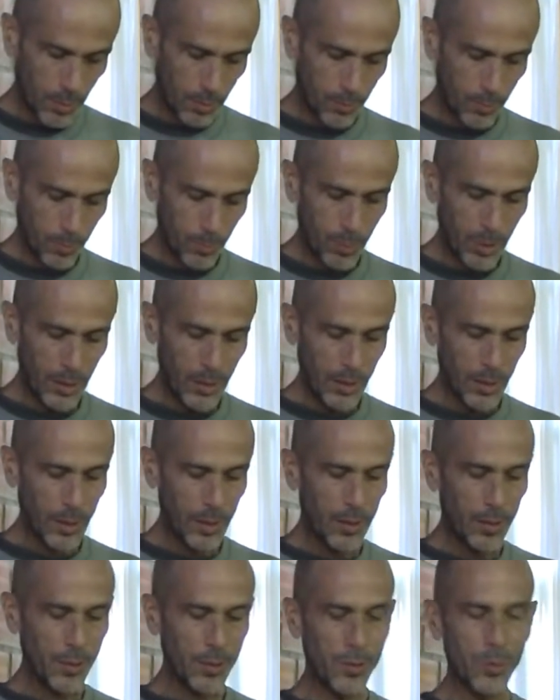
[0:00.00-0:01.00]

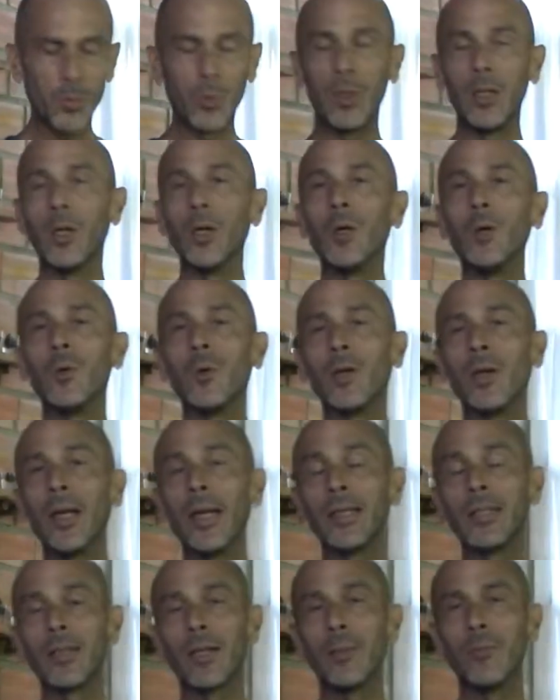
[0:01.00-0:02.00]
Because we know where
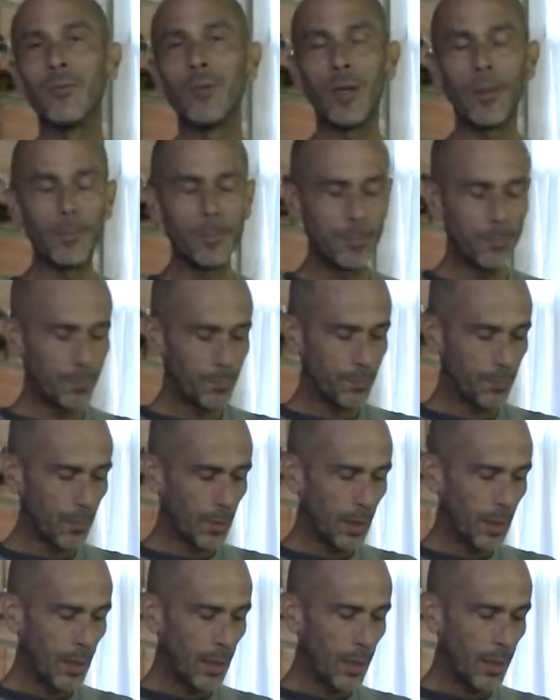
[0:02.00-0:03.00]
eggs come from,
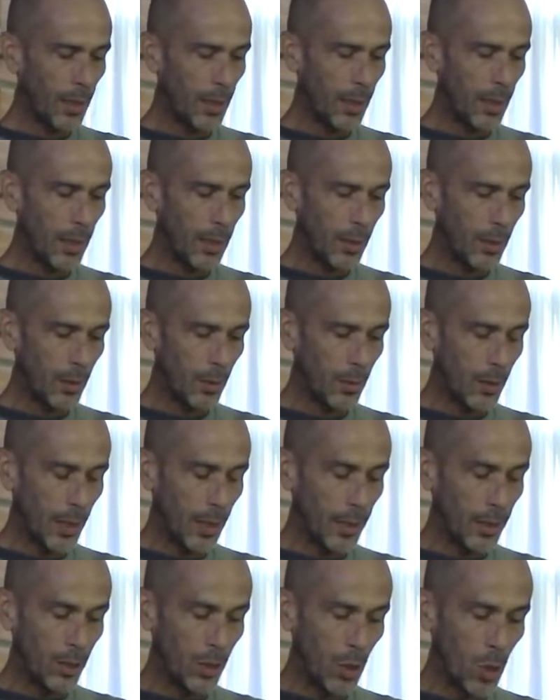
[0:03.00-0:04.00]
and
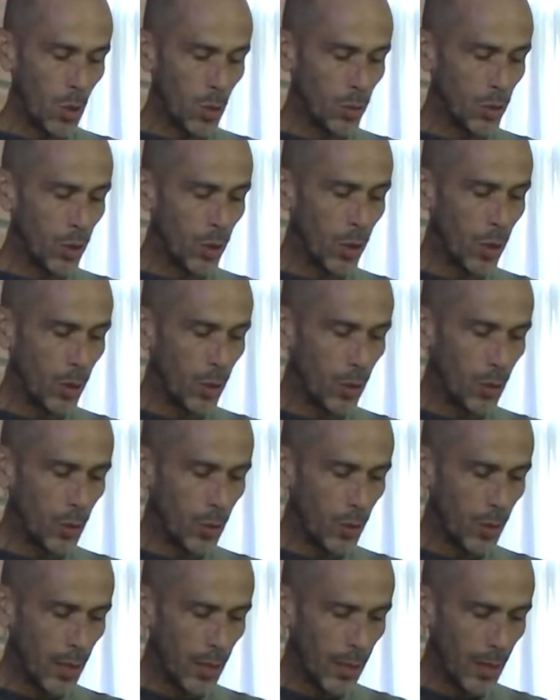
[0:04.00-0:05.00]
I don't
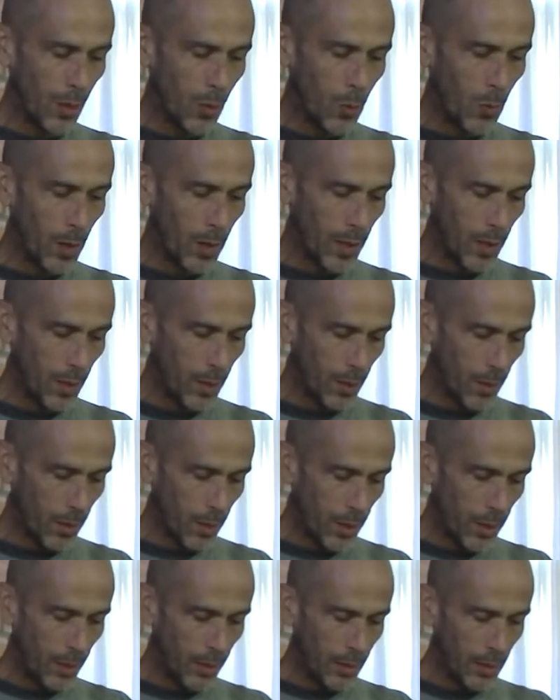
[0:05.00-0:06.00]
know how well
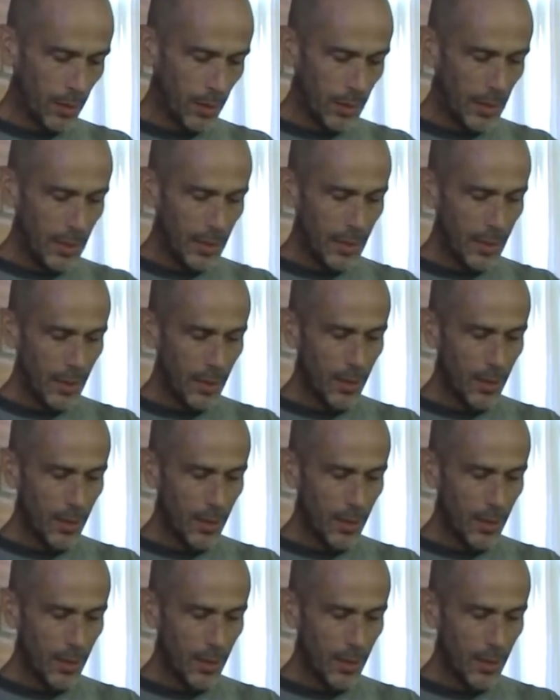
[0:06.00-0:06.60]
they're cleaned